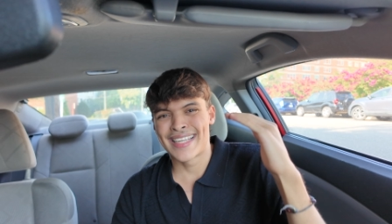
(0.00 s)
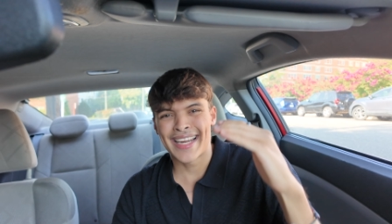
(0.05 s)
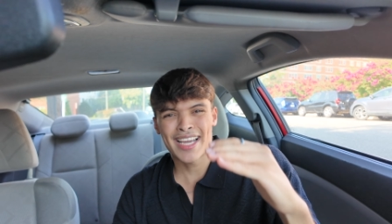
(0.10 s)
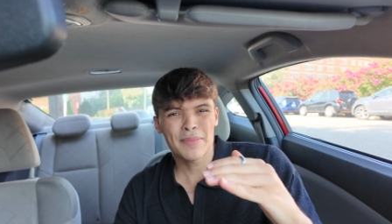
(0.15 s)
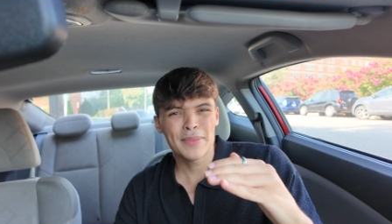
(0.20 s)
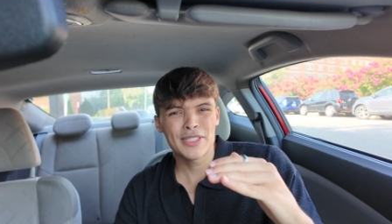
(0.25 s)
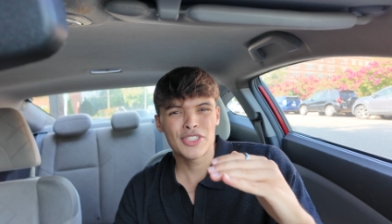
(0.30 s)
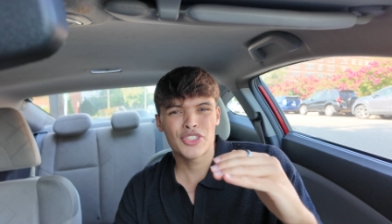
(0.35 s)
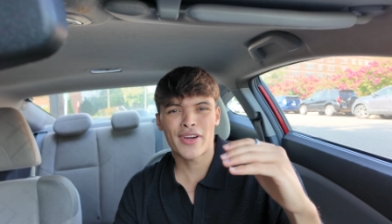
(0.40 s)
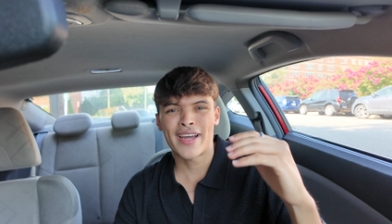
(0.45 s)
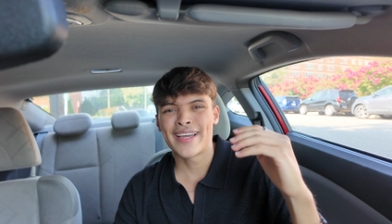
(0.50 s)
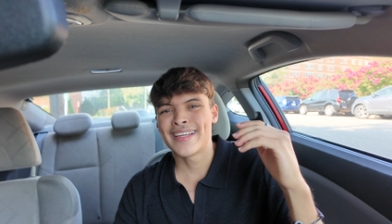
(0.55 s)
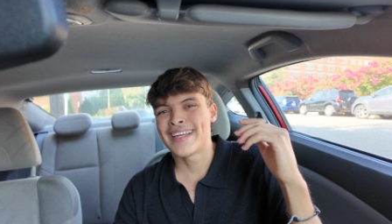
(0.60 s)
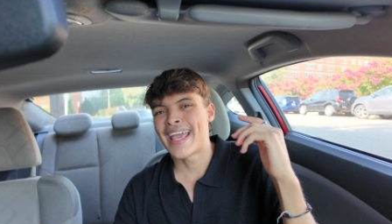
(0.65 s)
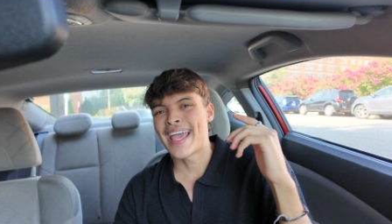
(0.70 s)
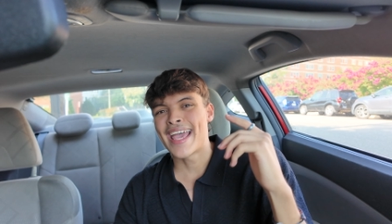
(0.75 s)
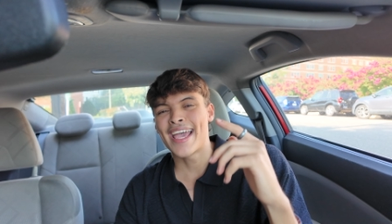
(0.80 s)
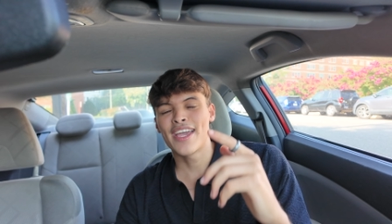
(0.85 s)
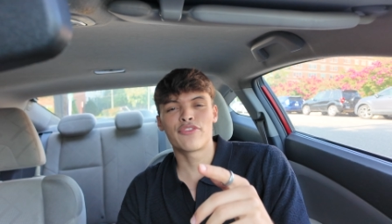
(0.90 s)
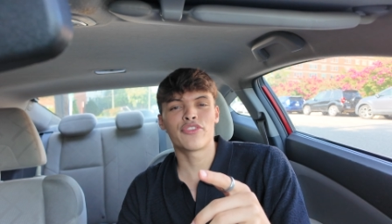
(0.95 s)
Today I'll be trying
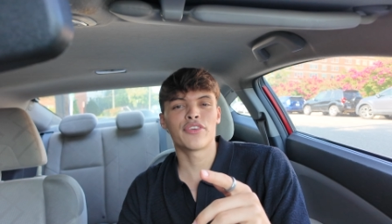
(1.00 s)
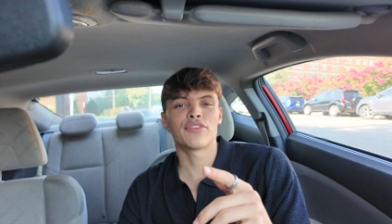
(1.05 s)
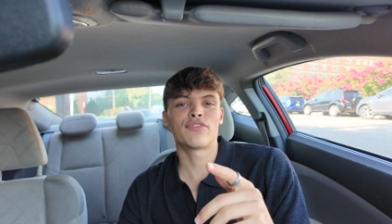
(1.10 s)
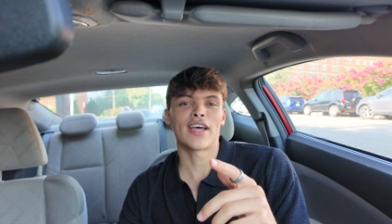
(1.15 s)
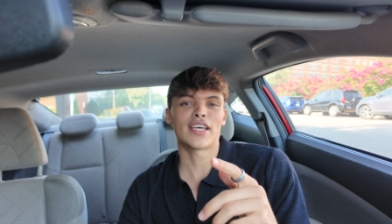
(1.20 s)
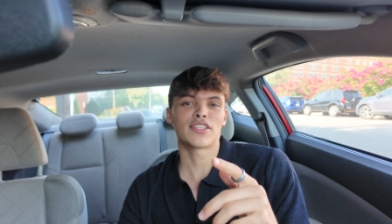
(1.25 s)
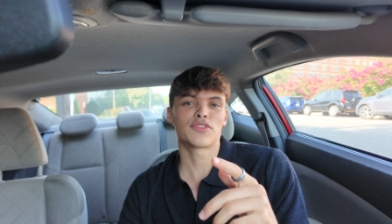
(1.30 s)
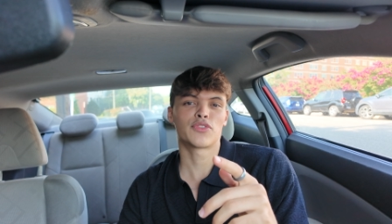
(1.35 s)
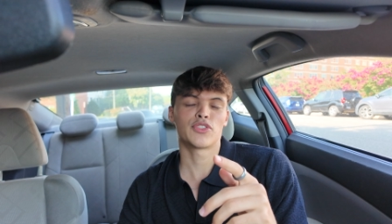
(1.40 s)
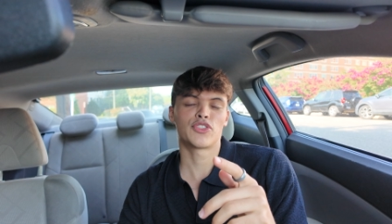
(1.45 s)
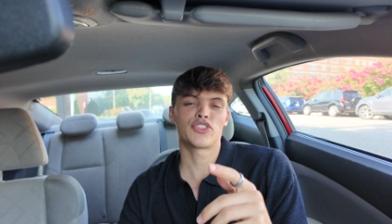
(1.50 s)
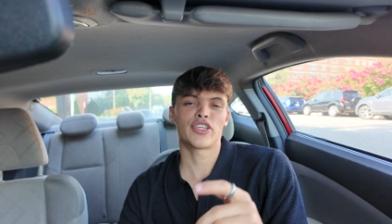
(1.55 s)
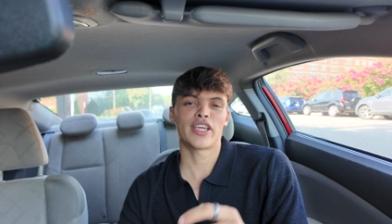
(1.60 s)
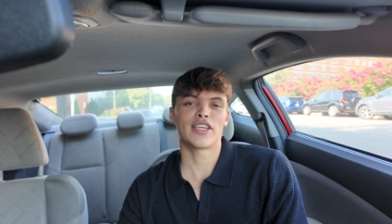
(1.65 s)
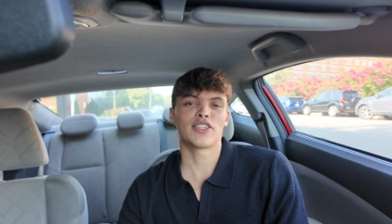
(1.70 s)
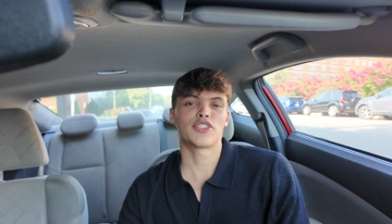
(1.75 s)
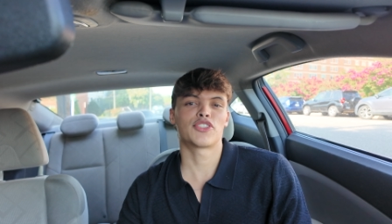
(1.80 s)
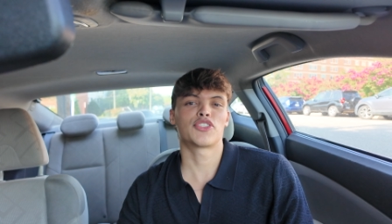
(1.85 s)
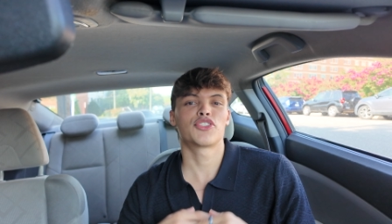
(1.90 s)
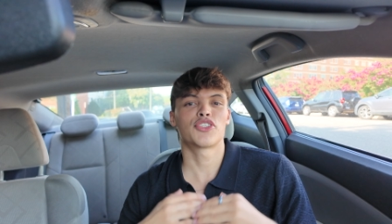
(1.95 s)
every fast food
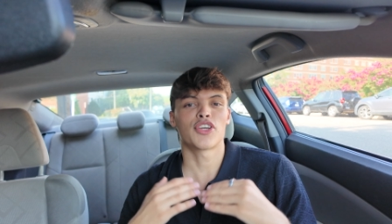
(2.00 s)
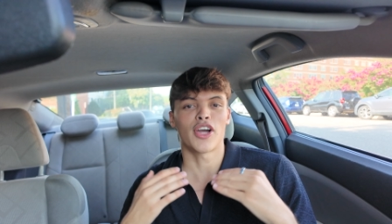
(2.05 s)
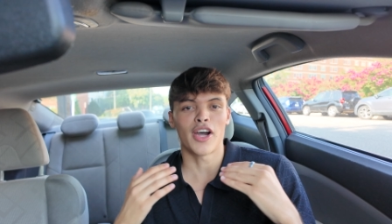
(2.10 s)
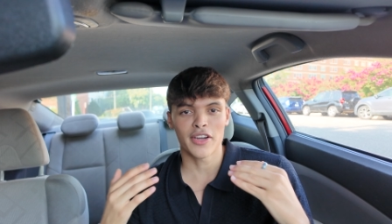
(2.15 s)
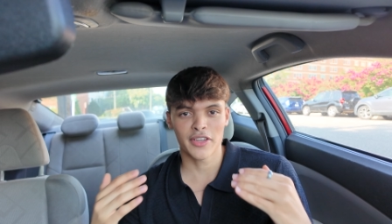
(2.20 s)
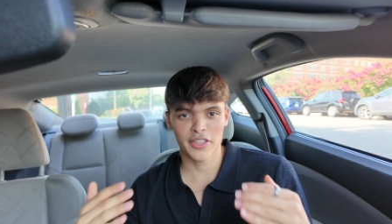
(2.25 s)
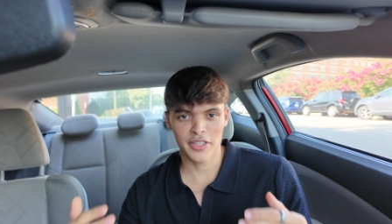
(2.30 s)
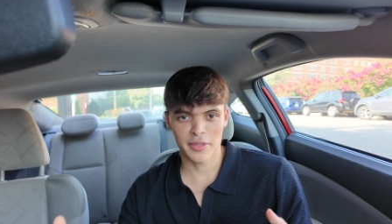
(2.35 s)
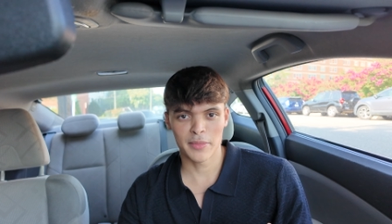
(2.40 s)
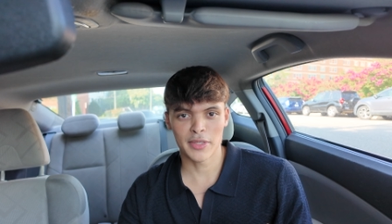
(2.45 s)
chain's chocolate